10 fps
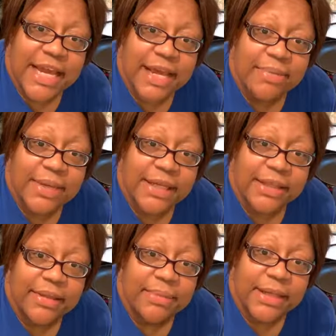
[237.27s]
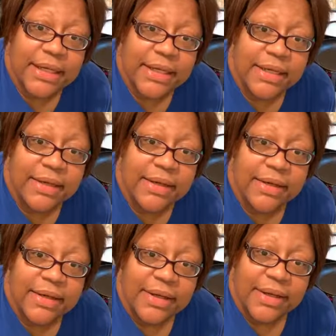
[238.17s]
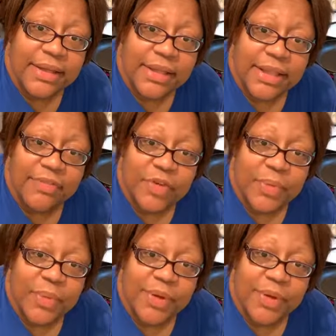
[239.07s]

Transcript: Tammy and Lamika. Love you more,